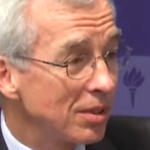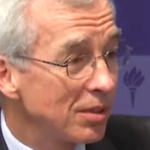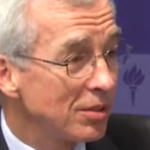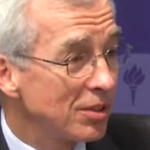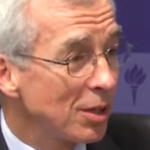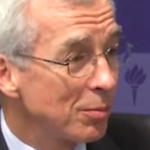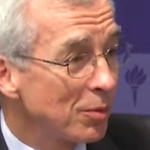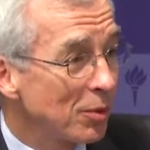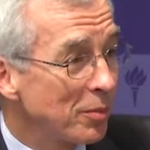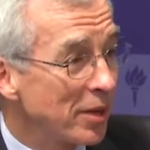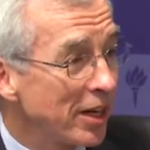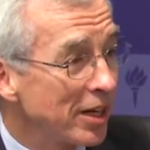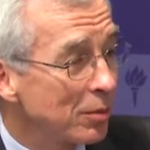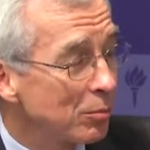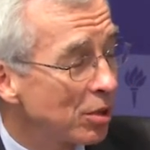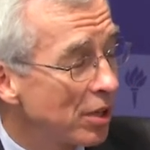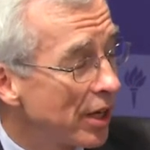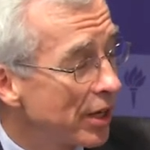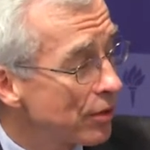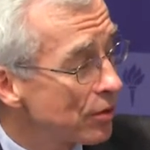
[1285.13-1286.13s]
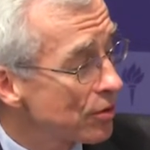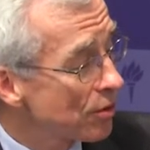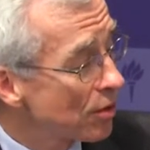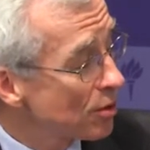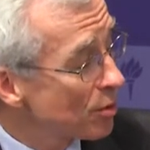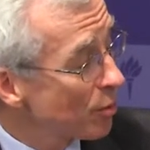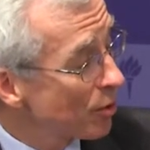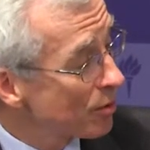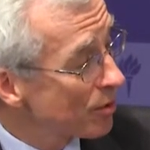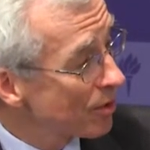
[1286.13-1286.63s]
diplomatic planners are
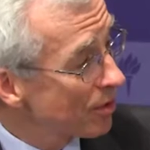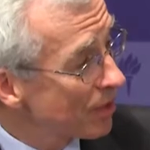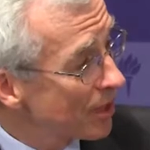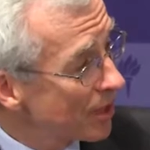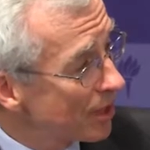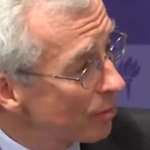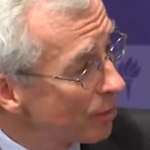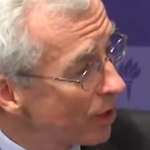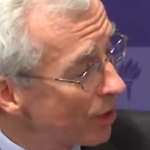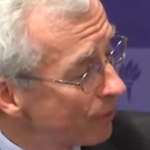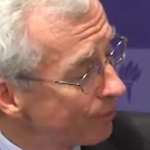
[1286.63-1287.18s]
supposed to think about. Is it about.